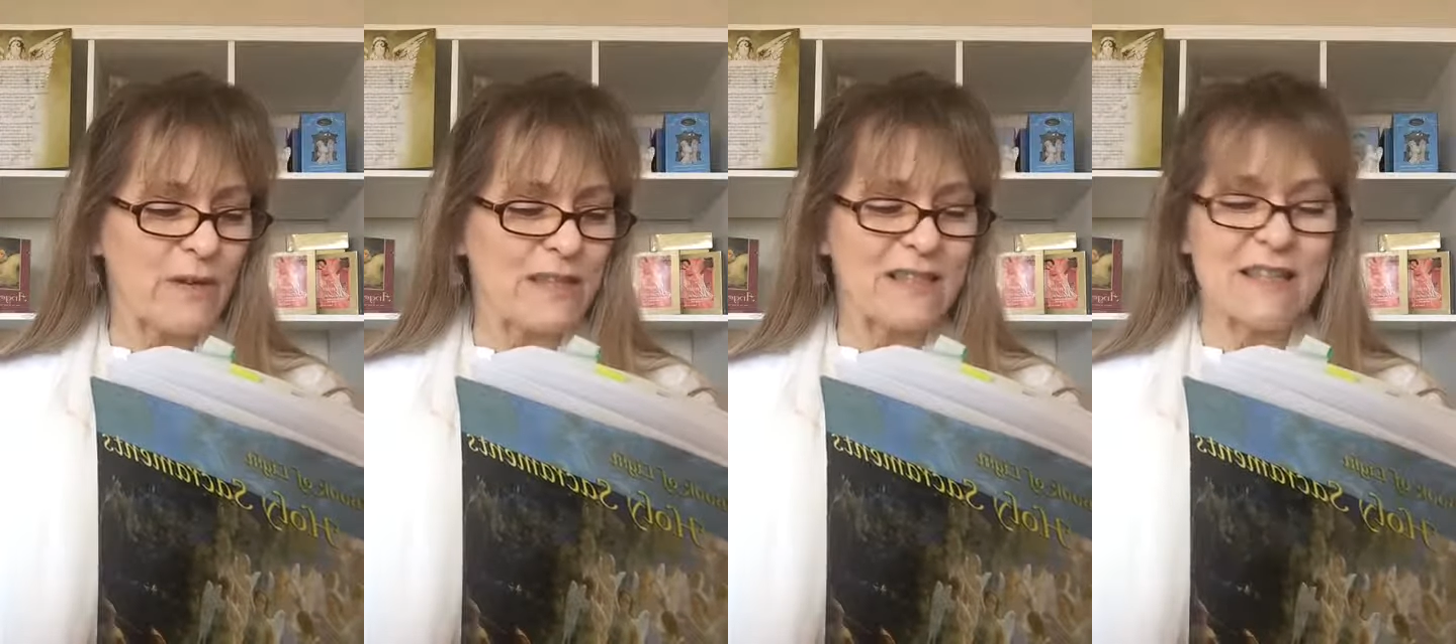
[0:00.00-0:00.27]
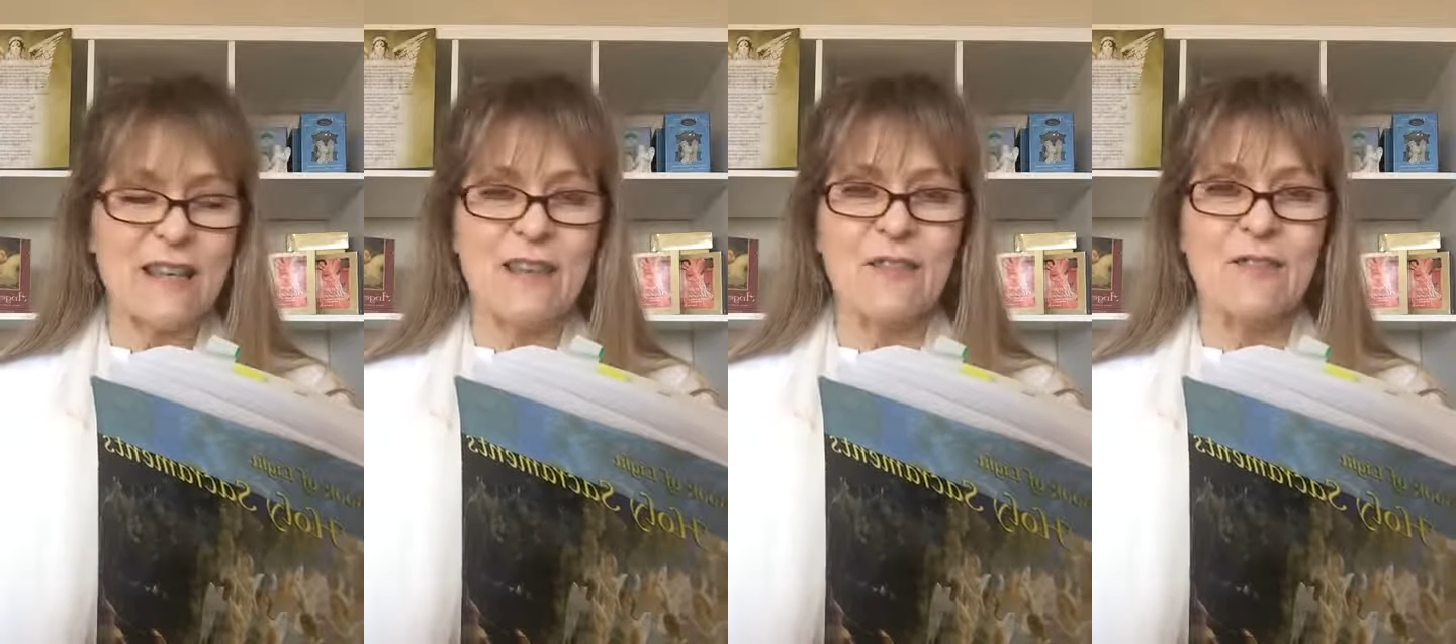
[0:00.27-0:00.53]

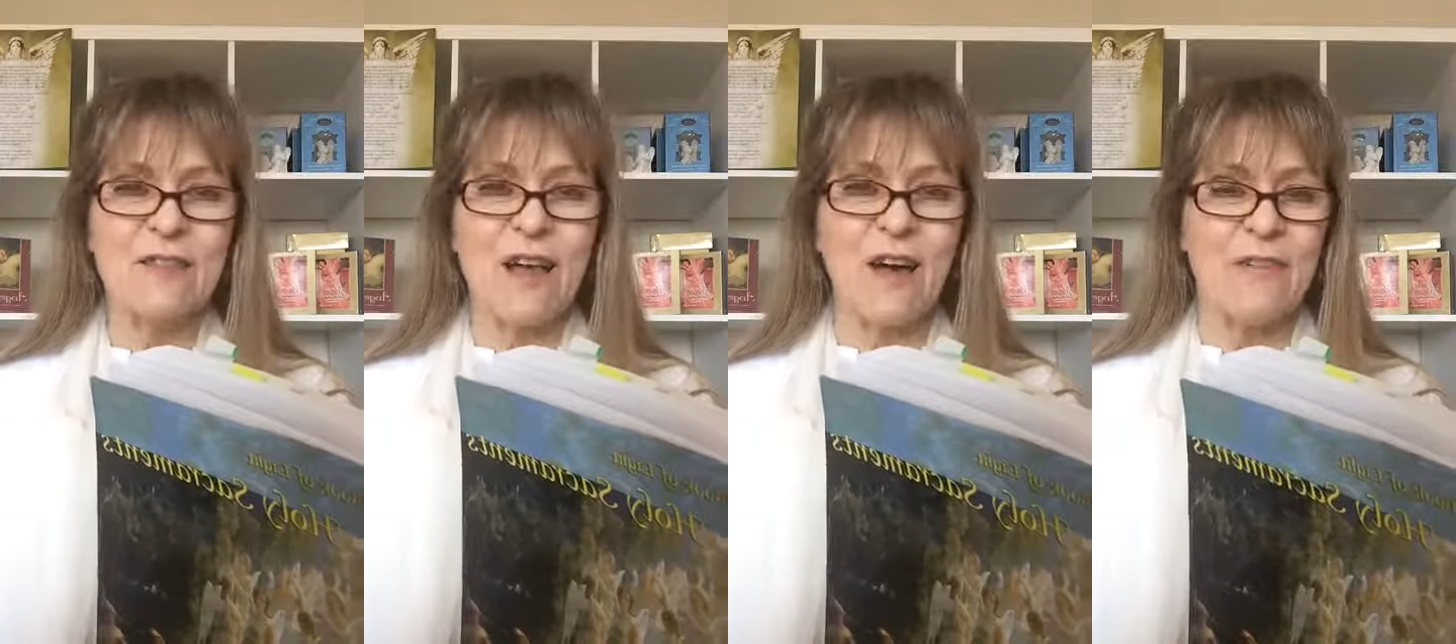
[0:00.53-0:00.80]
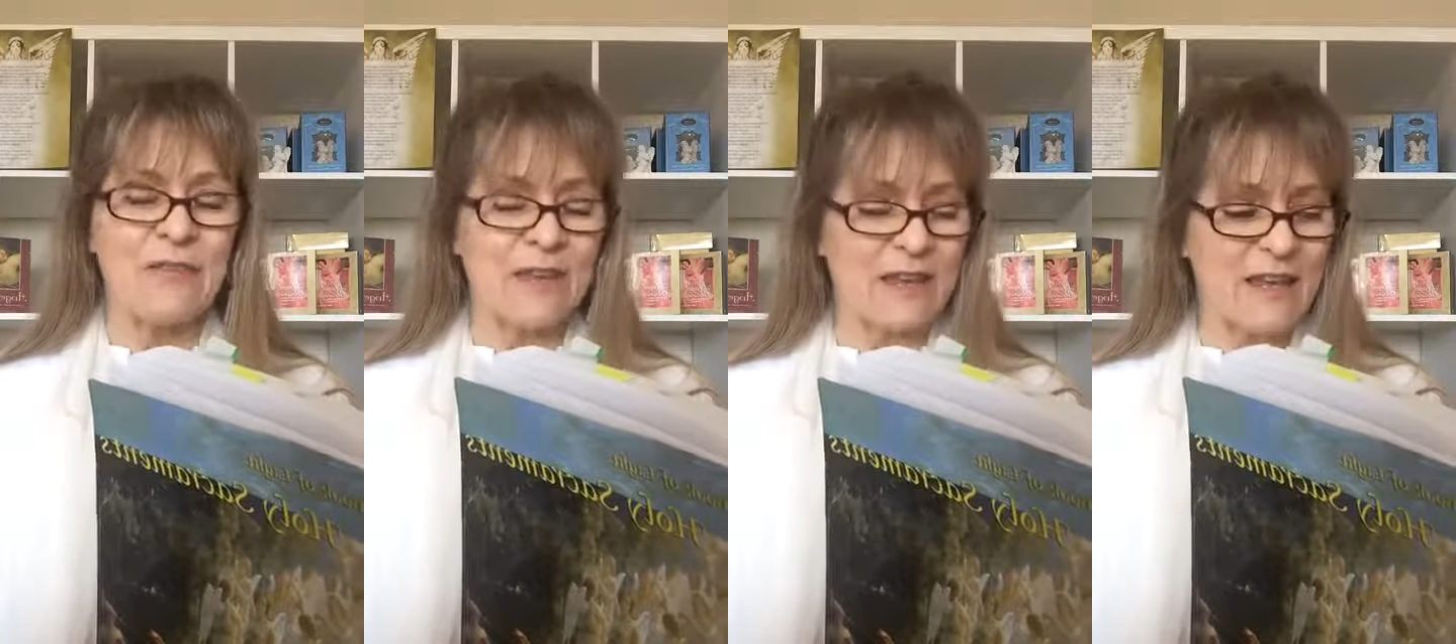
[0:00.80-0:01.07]
receive,
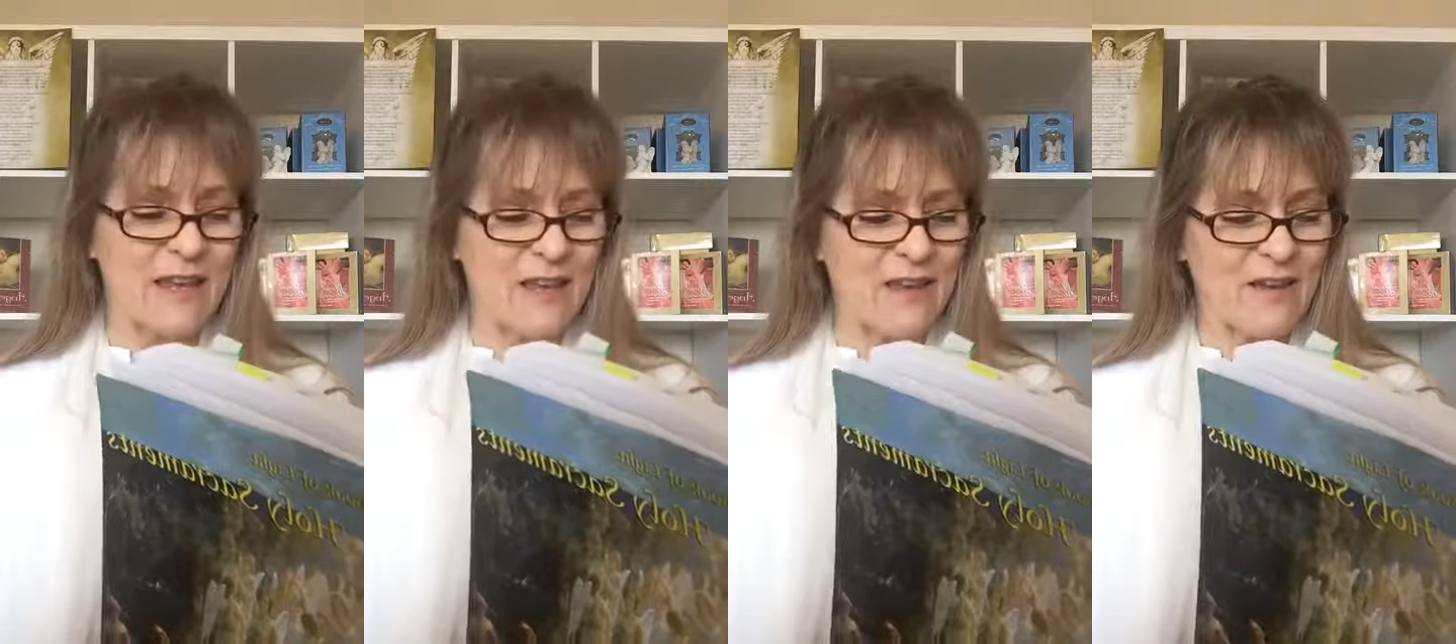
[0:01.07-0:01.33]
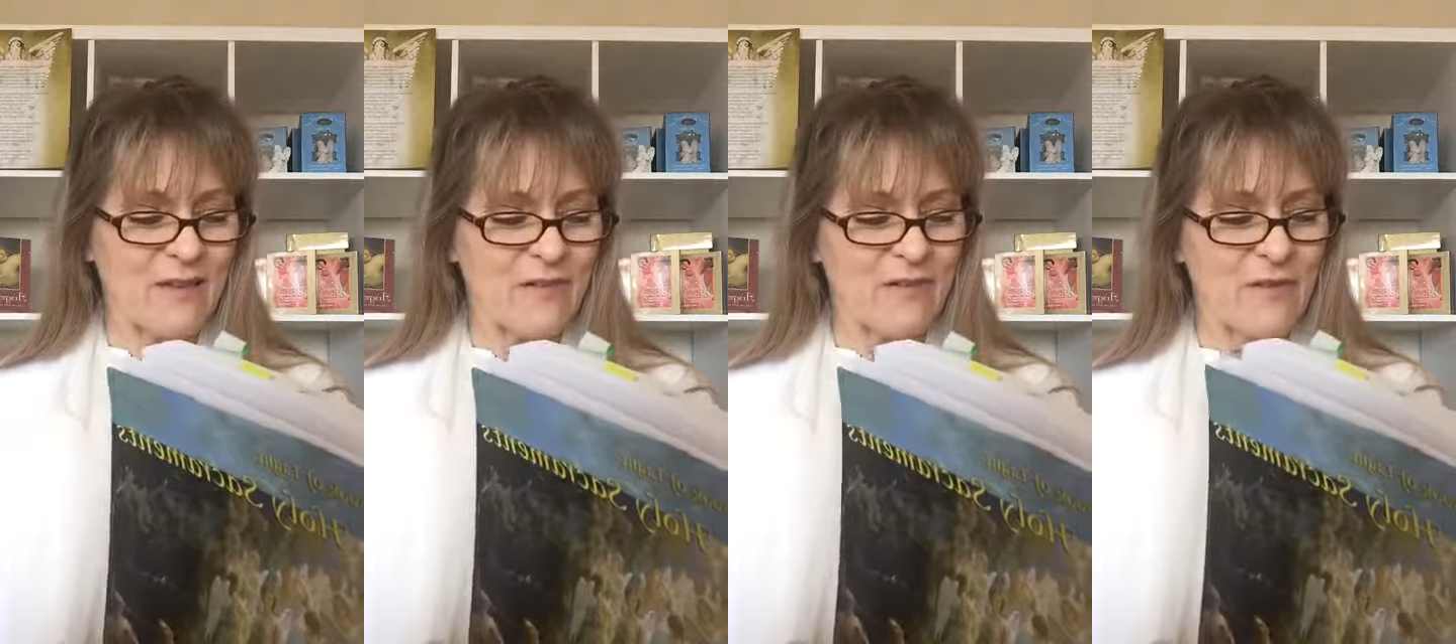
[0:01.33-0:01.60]
love, and
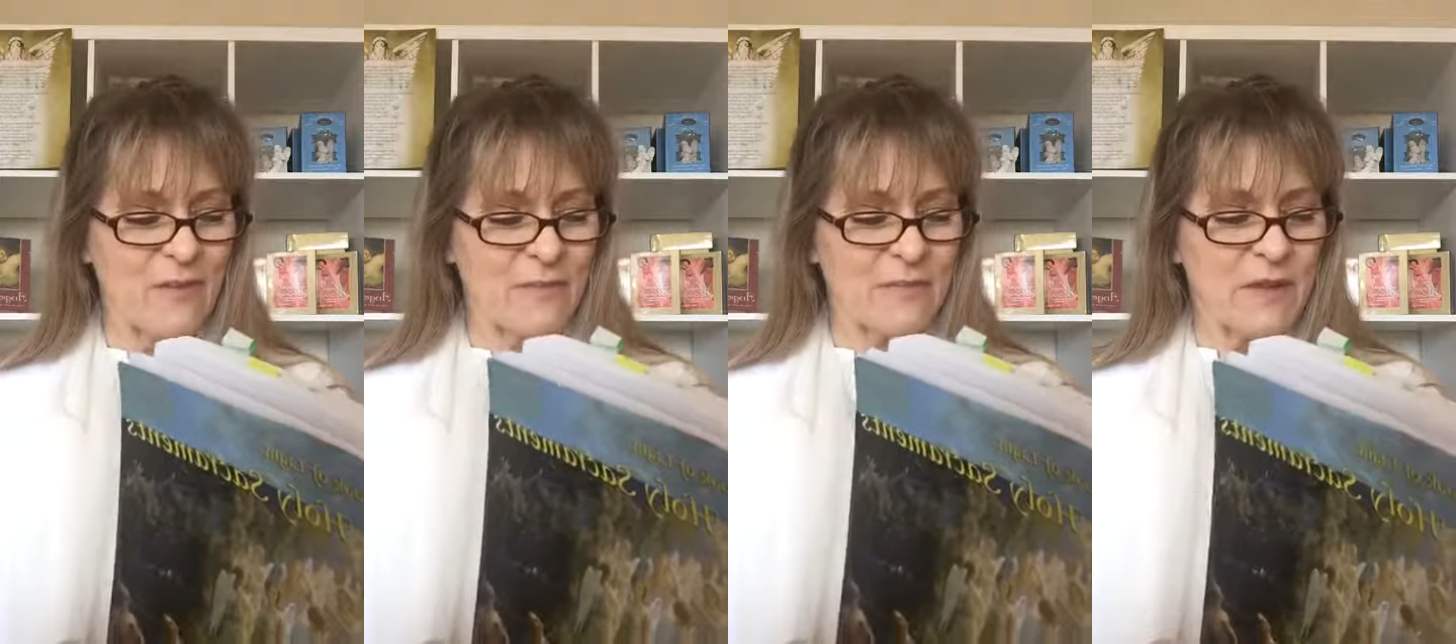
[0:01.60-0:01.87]
give.